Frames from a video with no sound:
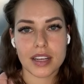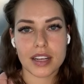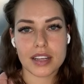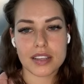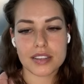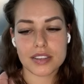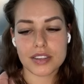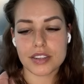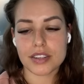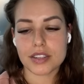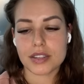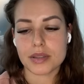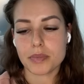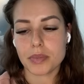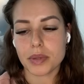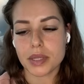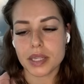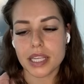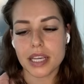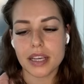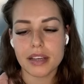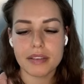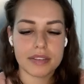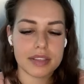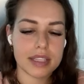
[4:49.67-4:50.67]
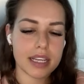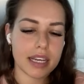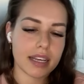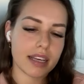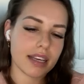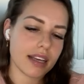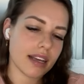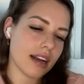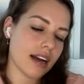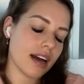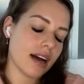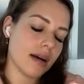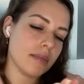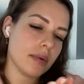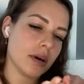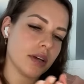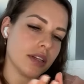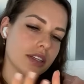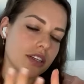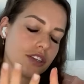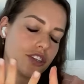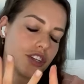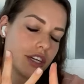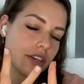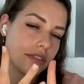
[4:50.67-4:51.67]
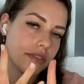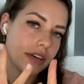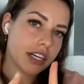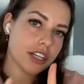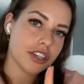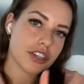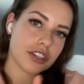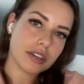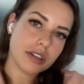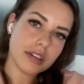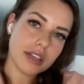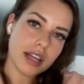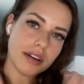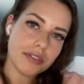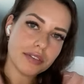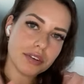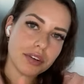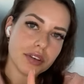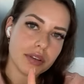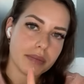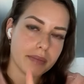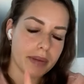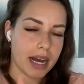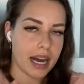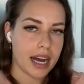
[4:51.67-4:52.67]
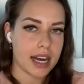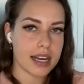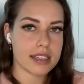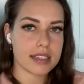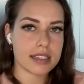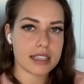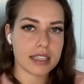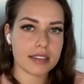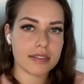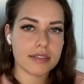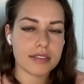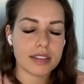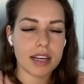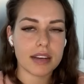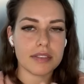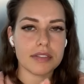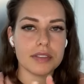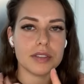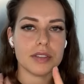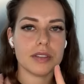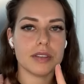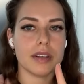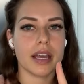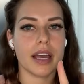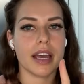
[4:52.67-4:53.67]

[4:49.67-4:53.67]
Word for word: because there's beliefs that can come on the generational level, the past life level,